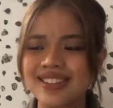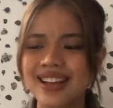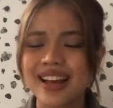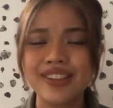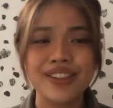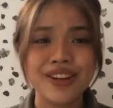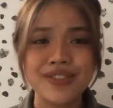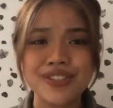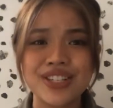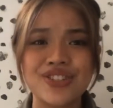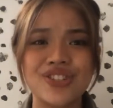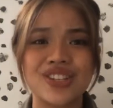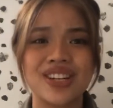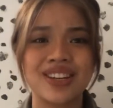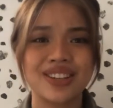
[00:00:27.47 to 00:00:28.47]
I love
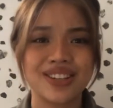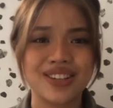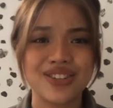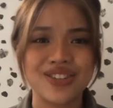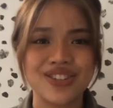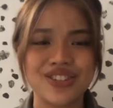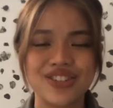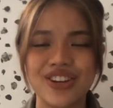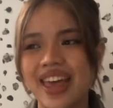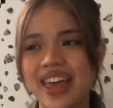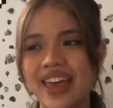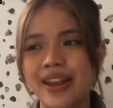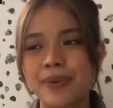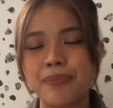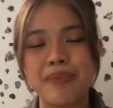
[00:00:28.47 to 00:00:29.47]
teaching English
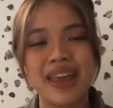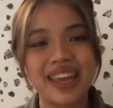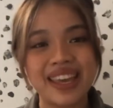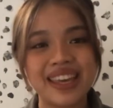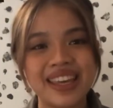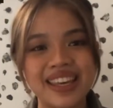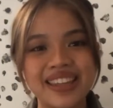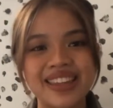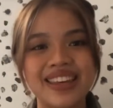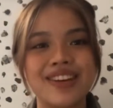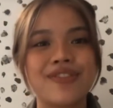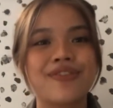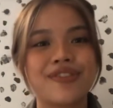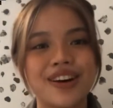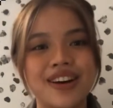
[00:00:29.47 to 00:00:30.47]
and making it
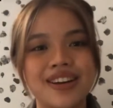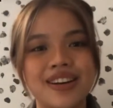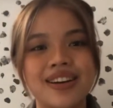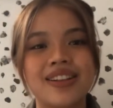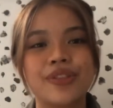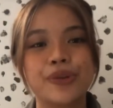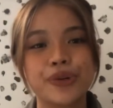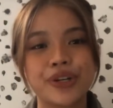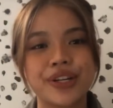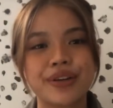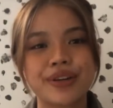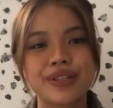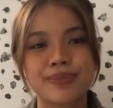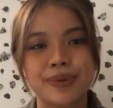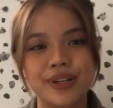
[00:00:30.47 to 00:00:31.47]
a fun learning
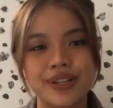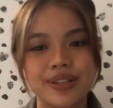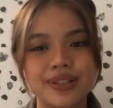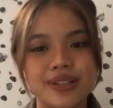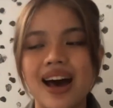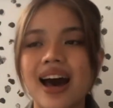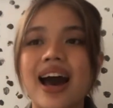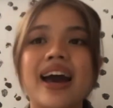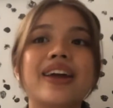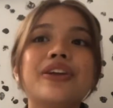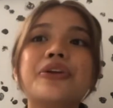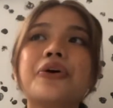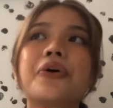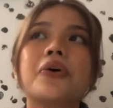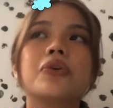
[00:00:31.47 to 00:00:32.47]
experience. I
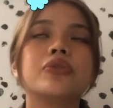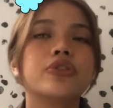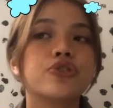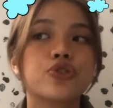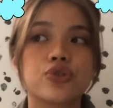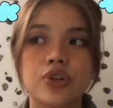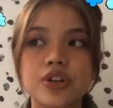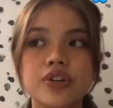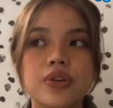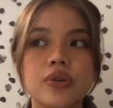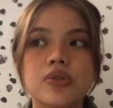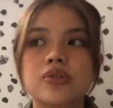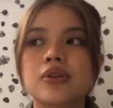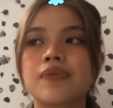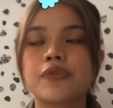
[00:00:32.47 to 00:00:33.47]
know the
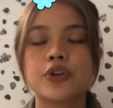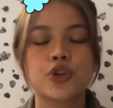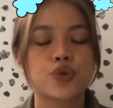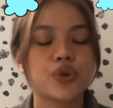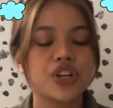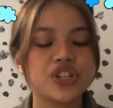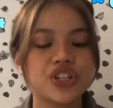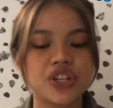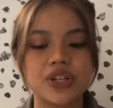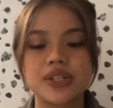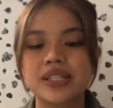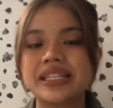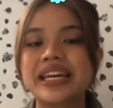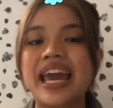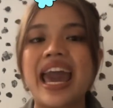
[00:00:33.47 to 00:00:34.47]
struggles, the frustrations,
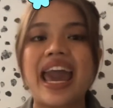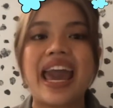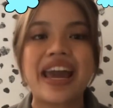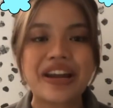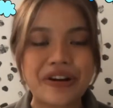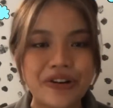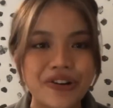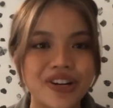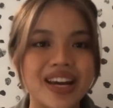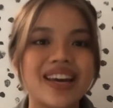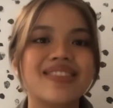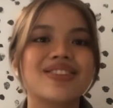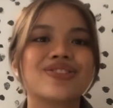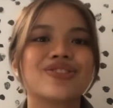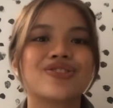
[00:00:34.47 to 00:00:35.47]
the anger,
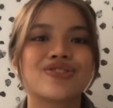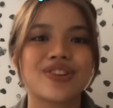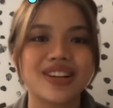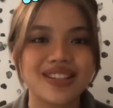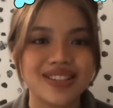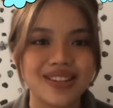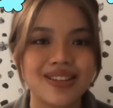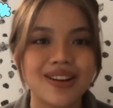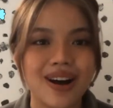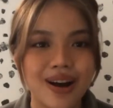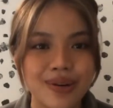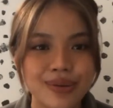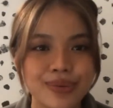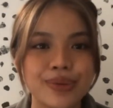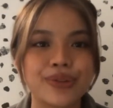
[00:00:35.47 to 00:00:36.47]
and the stress that
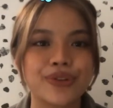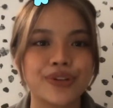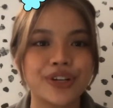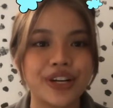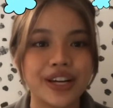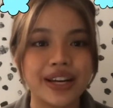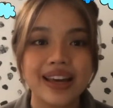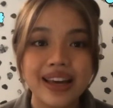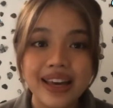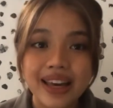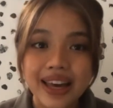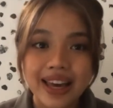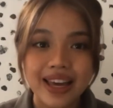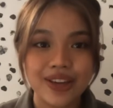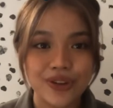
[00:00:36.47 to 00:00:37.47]
comes with learning
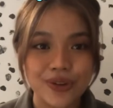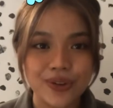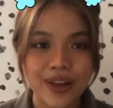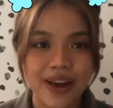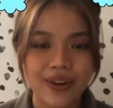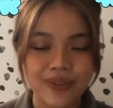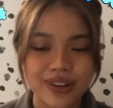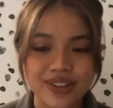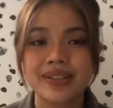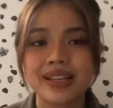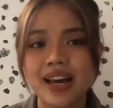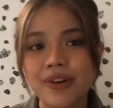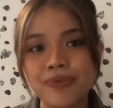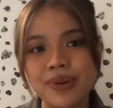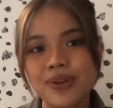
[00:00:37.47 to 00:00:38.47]
a new language.
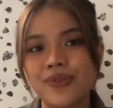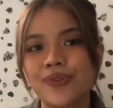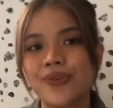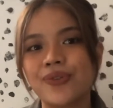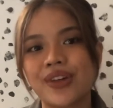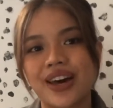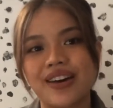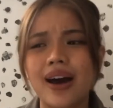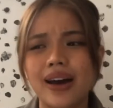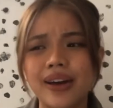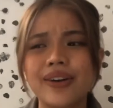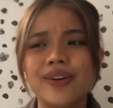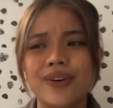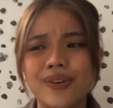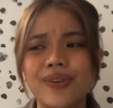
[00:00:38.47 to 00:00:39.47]
I've been through that. I
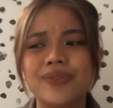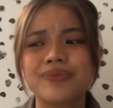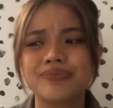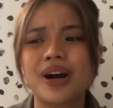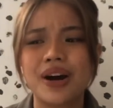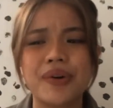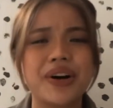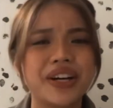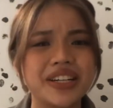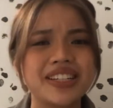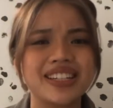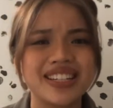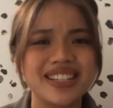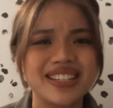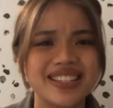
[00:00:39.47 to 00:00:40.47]
know how hard
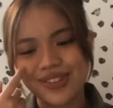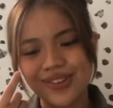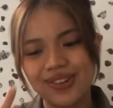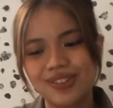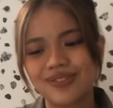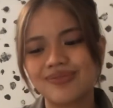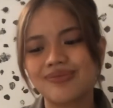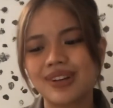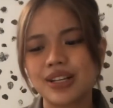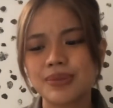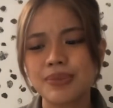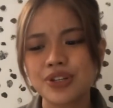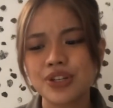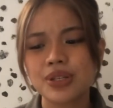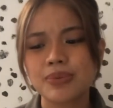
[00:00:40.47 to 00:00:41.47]
it is. So, as
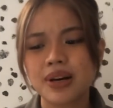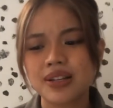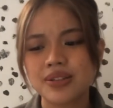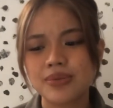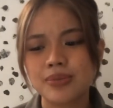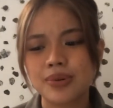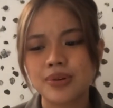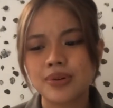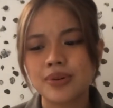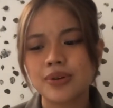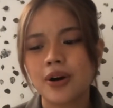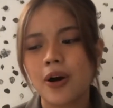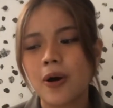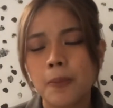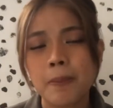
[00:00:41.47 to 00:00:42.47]
much as possible,
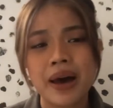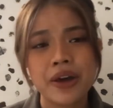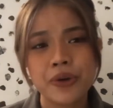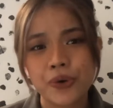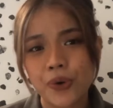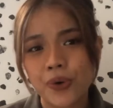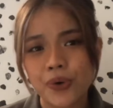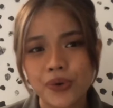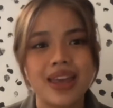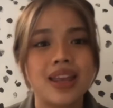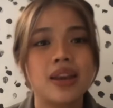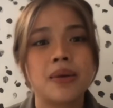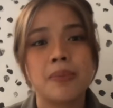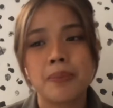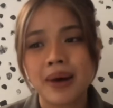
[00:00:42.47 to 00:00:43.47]
my goal
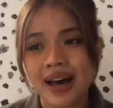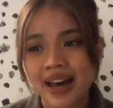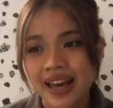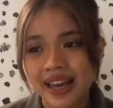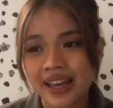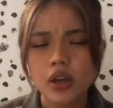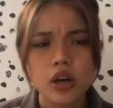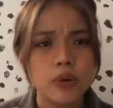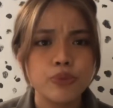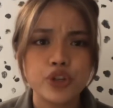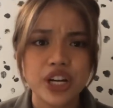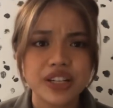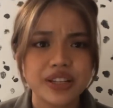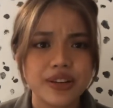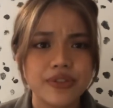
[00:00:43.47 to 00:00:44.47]
and my
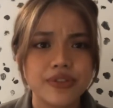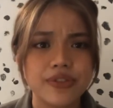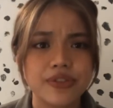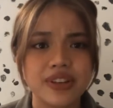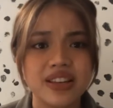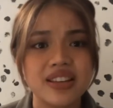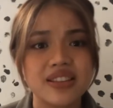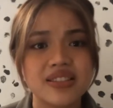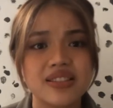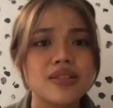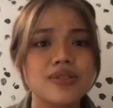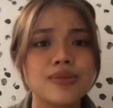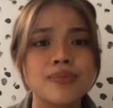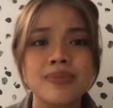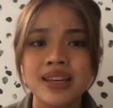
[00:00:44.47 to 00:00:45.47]
objective is
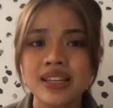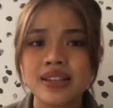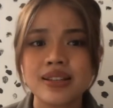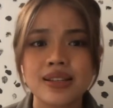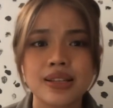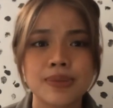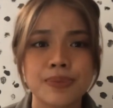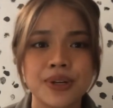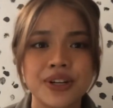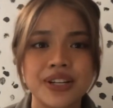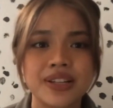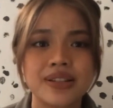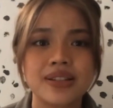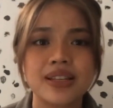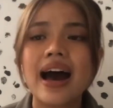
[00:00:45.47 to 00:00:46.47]
to make this
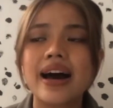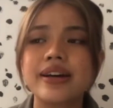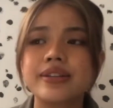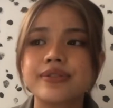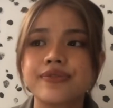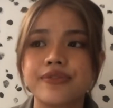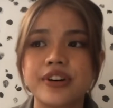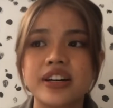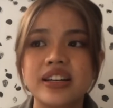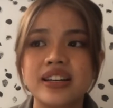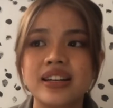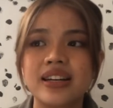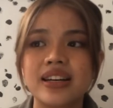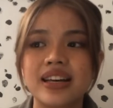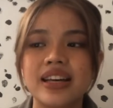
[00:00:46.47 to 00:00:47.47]
experience as fun
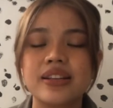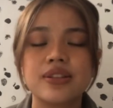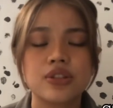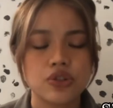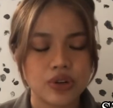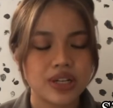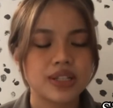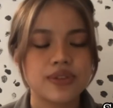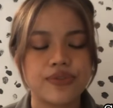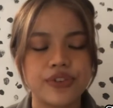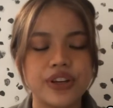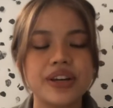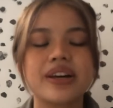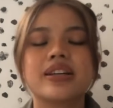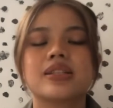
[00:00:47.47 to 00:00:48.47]
and
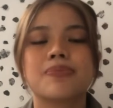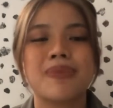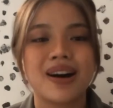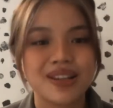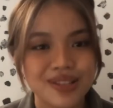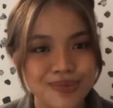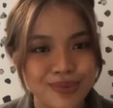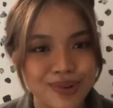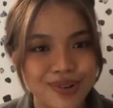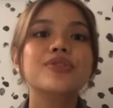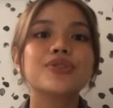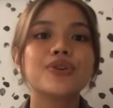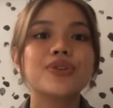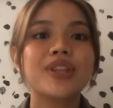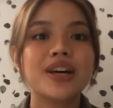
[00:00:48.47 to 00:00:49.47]
stress-free as possible
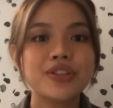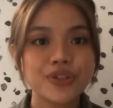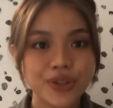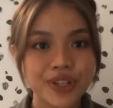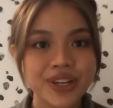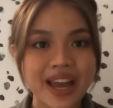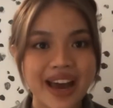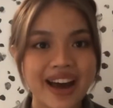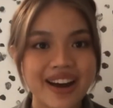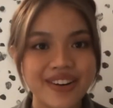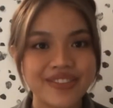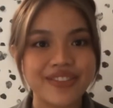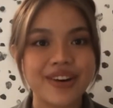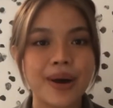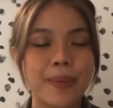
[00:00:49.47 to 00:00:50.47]
so that you can have
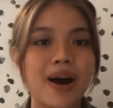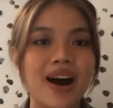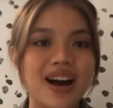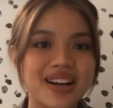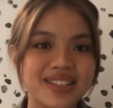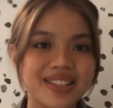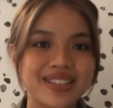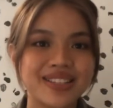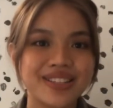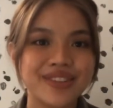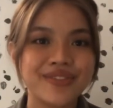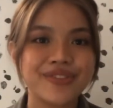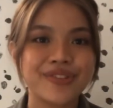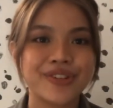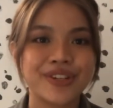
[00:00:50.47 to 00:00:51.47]
a positive
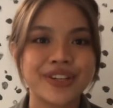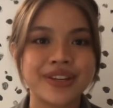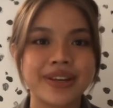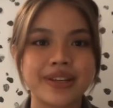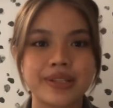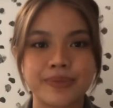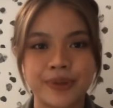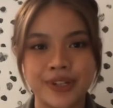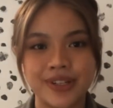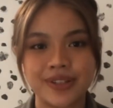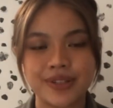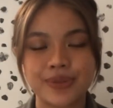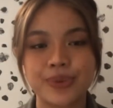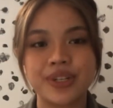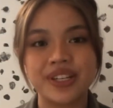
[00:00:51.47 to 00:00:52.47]
learning
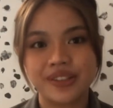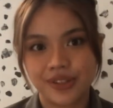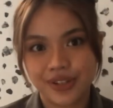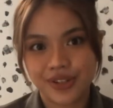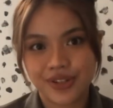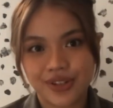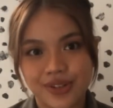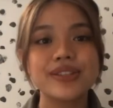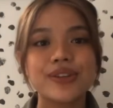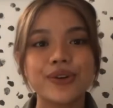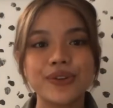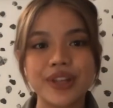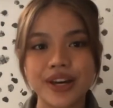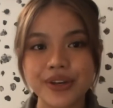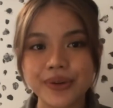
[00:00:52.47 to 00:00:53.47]
experience with English, so
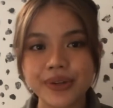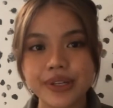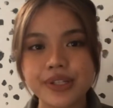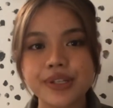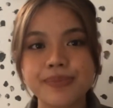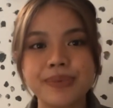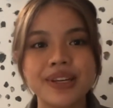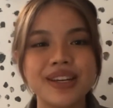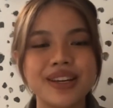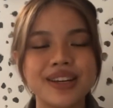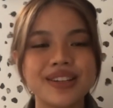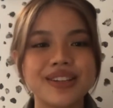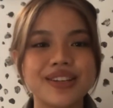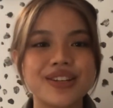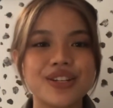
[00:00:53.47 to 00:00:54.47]
that you can speak
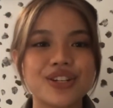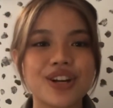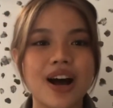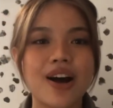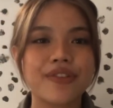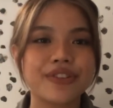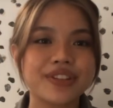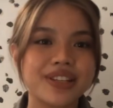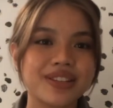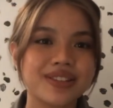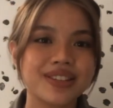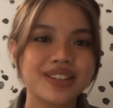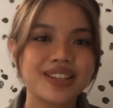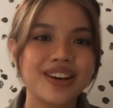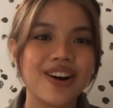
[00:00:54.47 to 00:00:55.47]
English
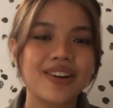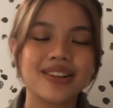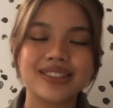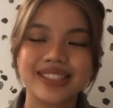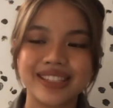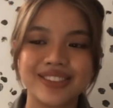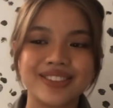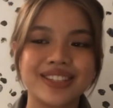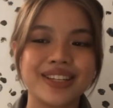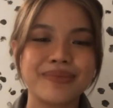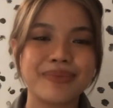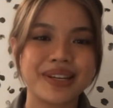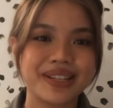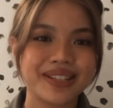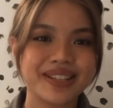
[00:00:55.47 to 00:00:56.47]
confidently on a day-to-day
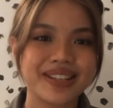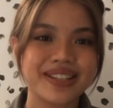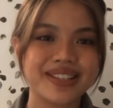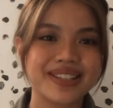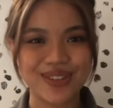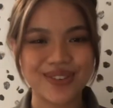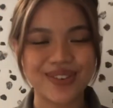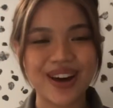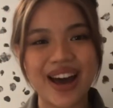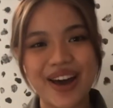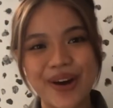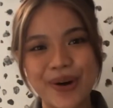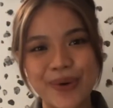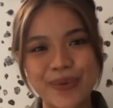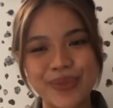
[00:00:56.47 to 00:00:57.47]
basis. So I
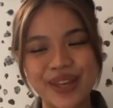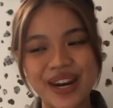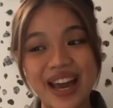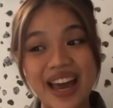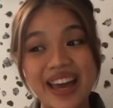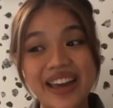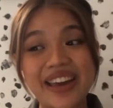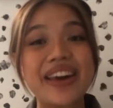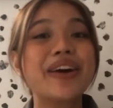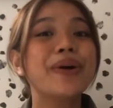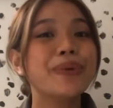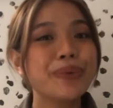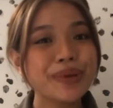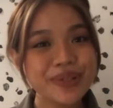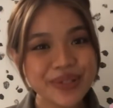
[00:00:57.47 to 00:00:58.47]
hope that I
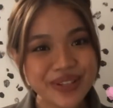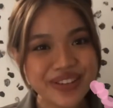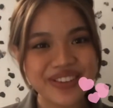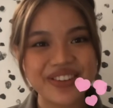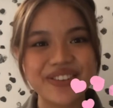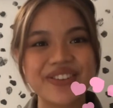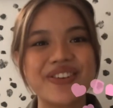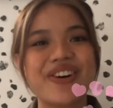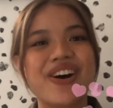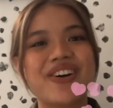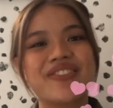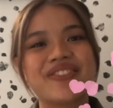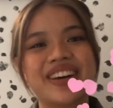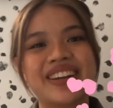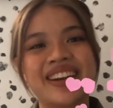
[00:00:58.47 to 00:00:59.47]
will see you
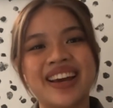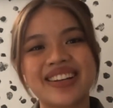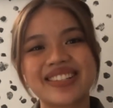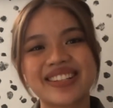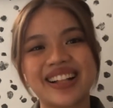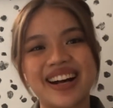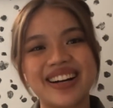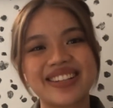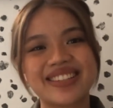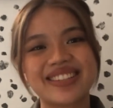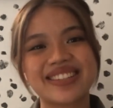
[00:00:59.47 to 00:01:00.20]
on my next class.